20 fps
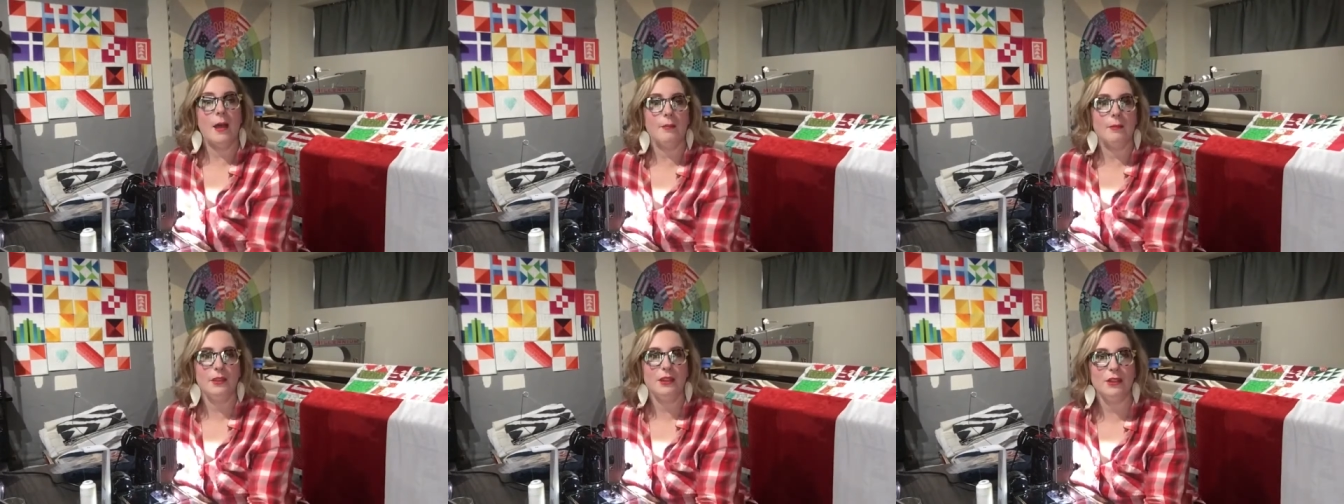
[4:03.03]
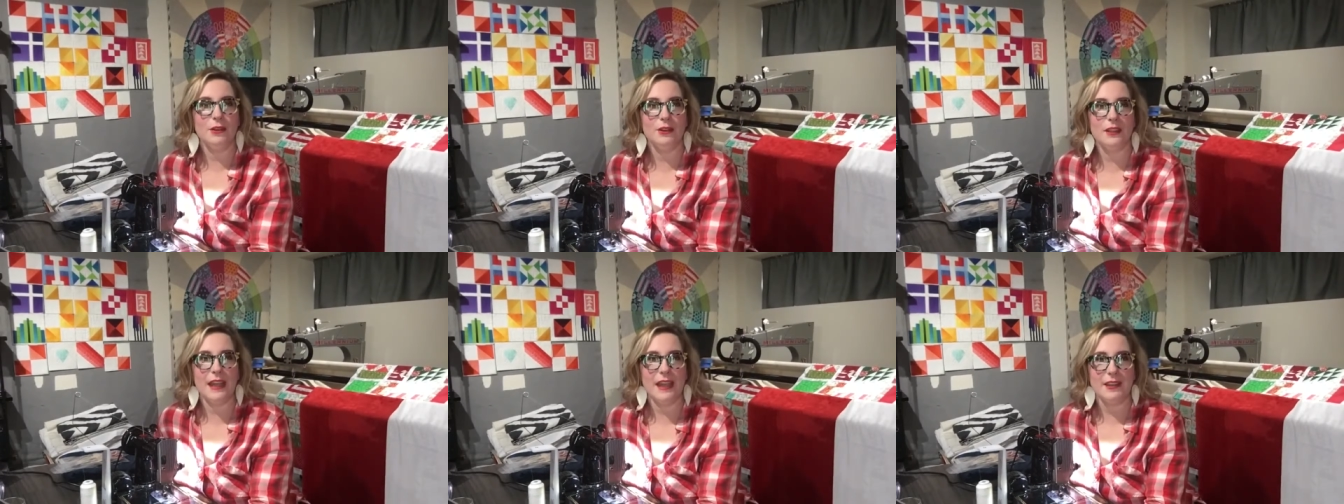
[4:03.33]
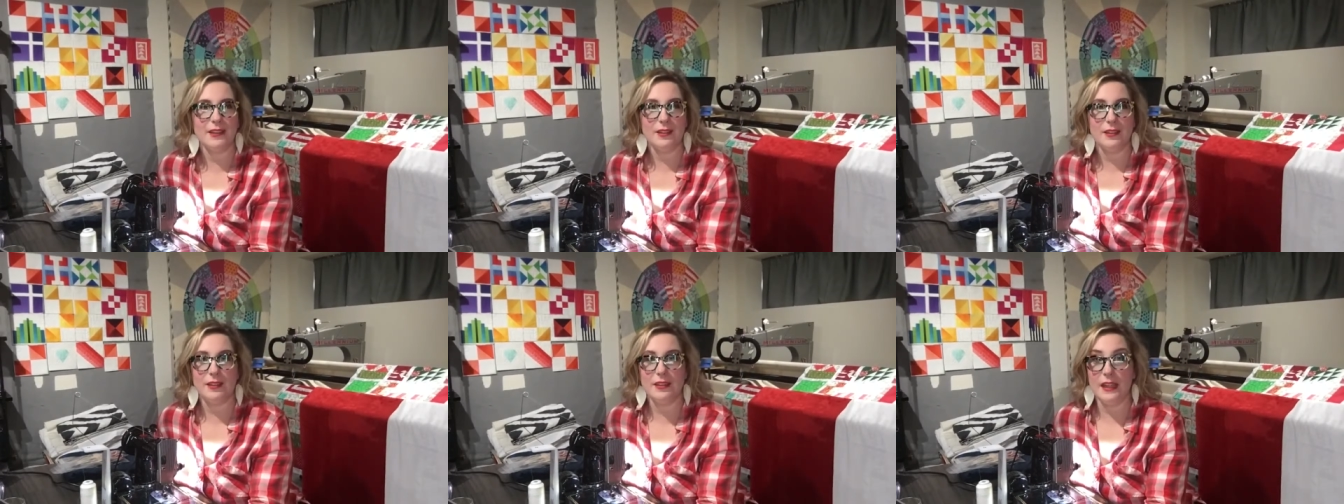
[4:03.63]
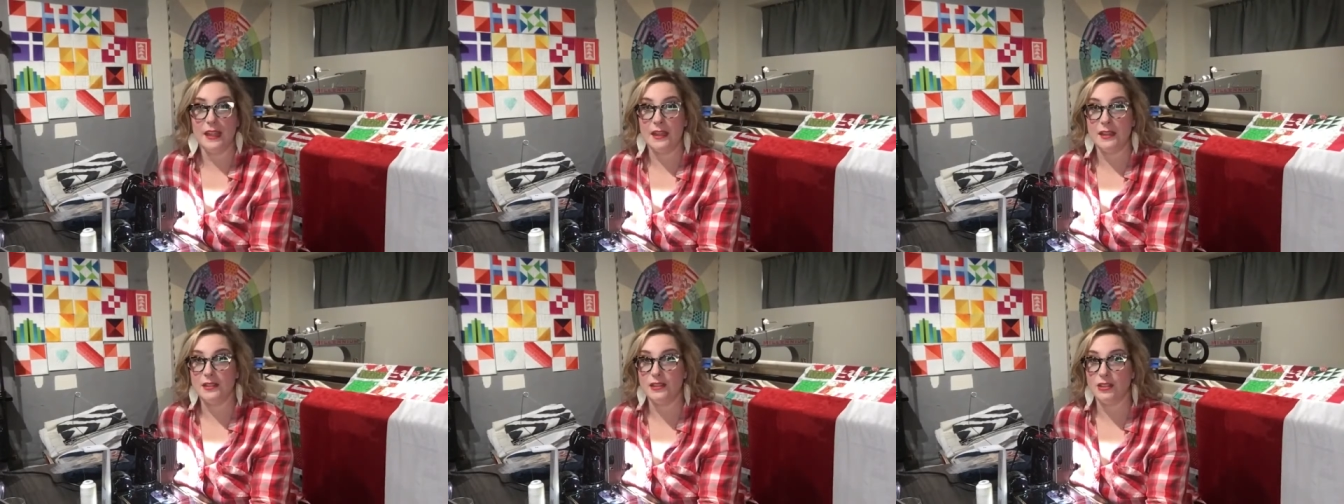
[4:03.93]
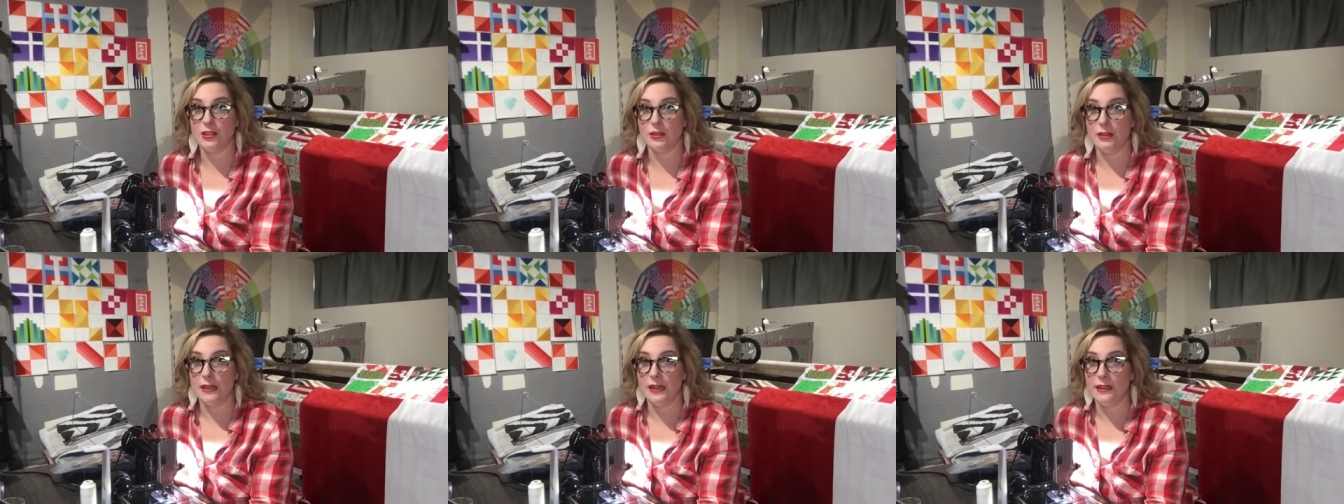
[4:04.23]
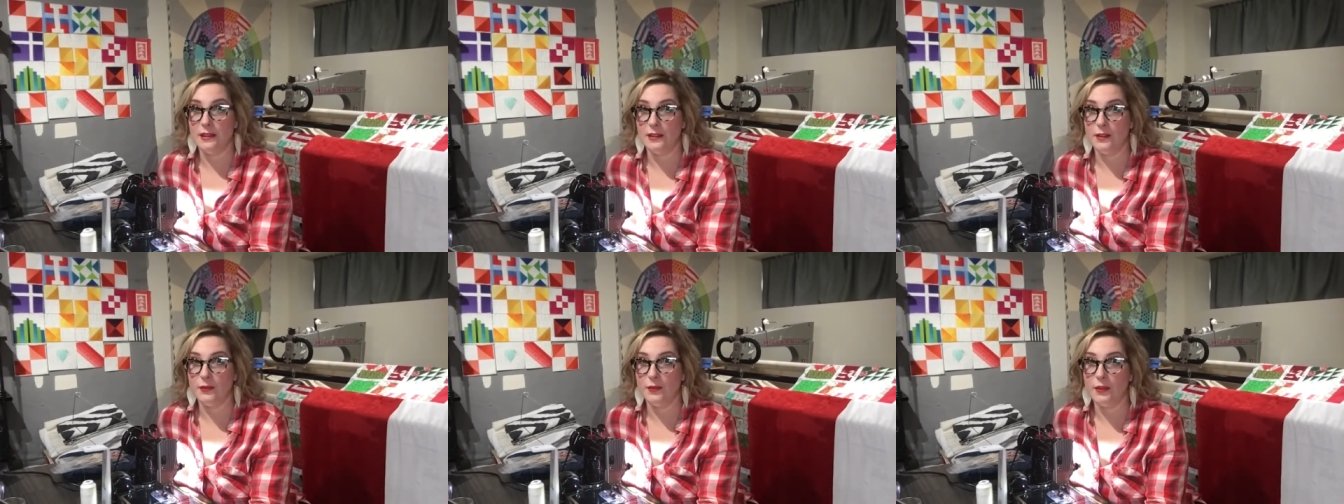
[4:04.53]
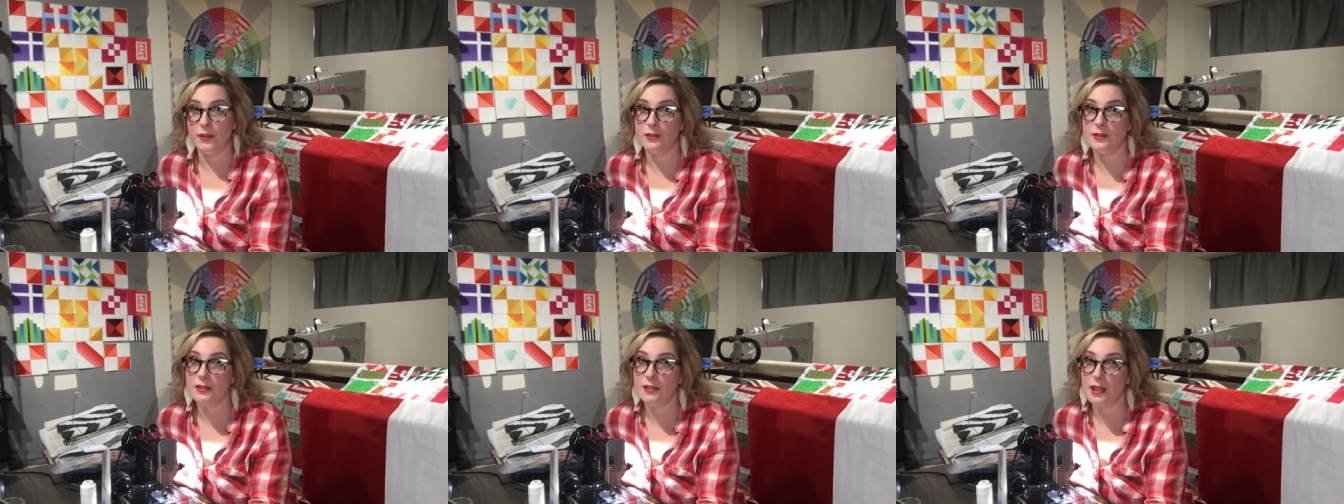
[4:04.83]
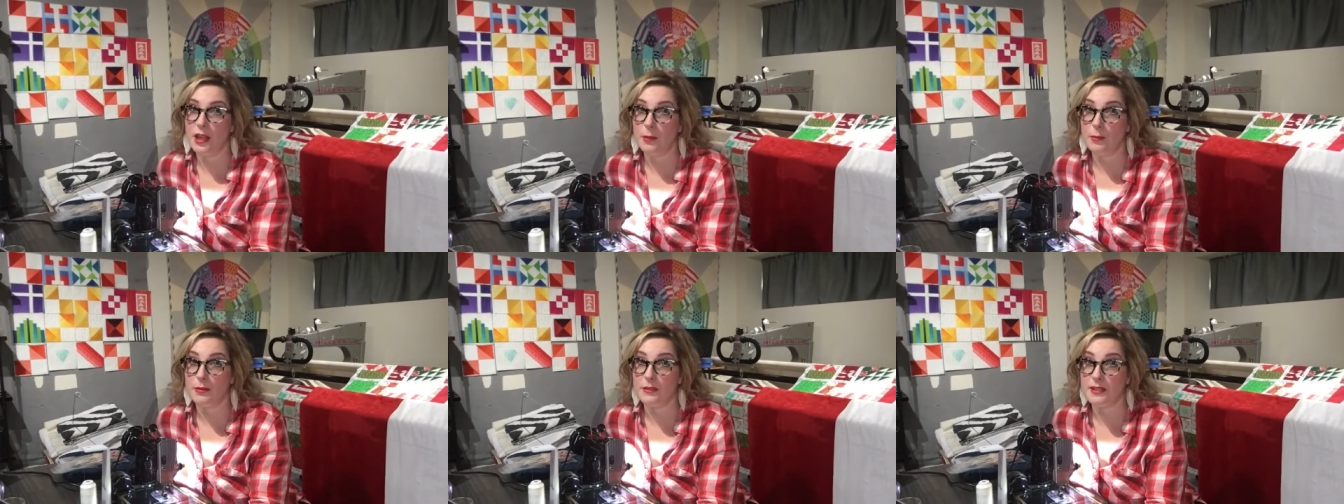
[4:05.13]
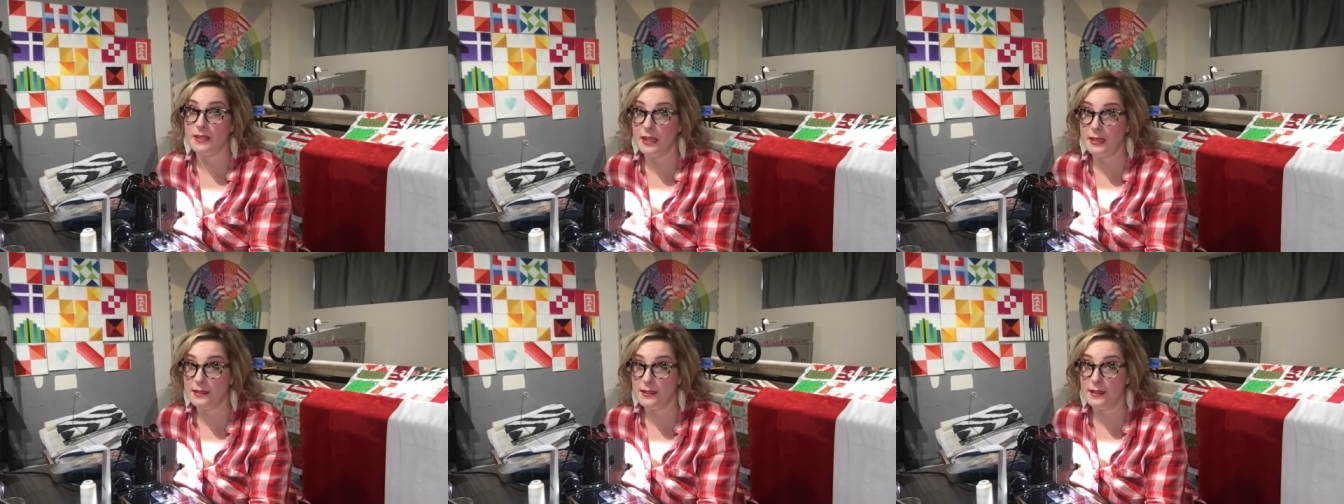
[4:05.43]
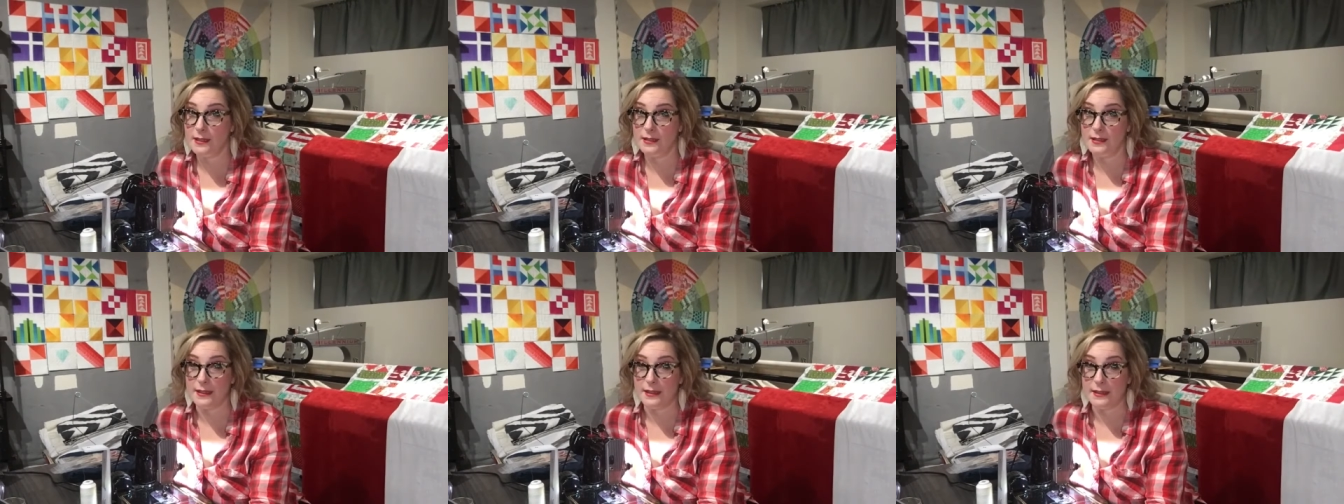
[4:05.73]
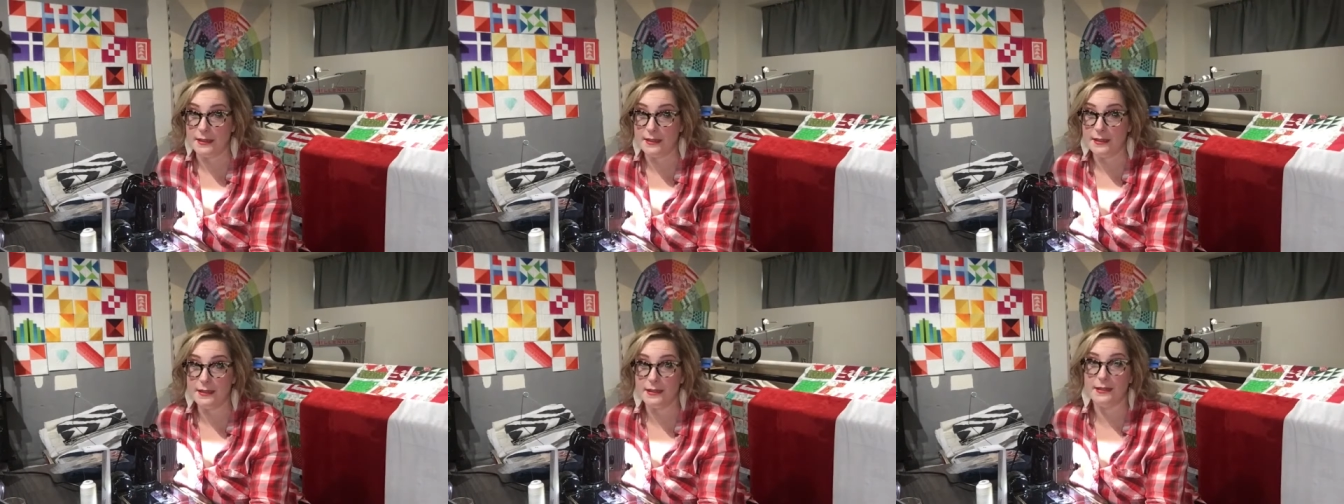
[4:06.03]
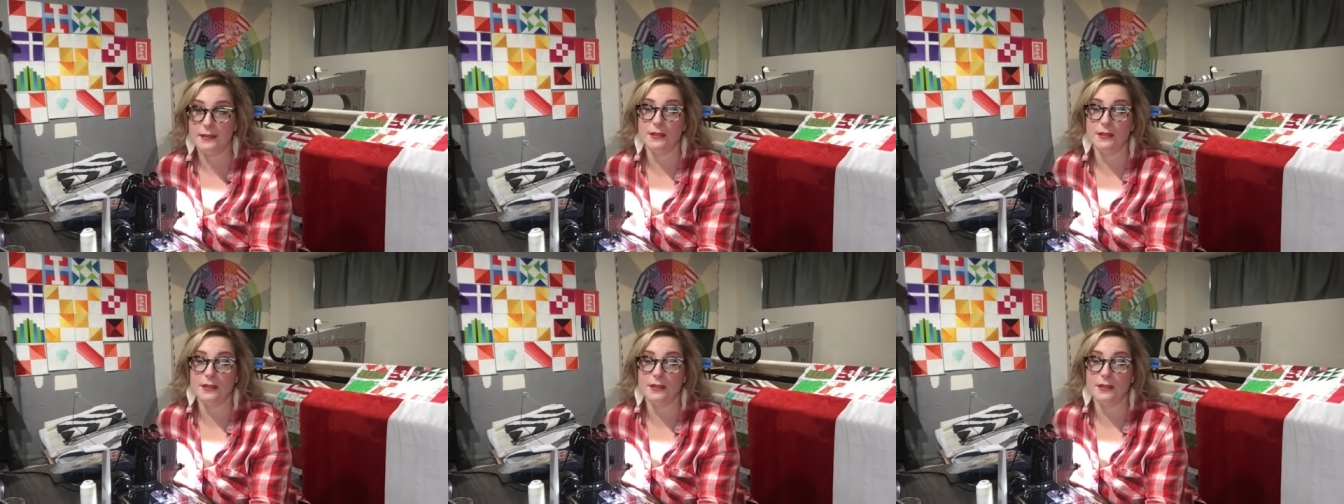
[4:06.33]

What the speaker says: you'll get the answer in the first couple sentences.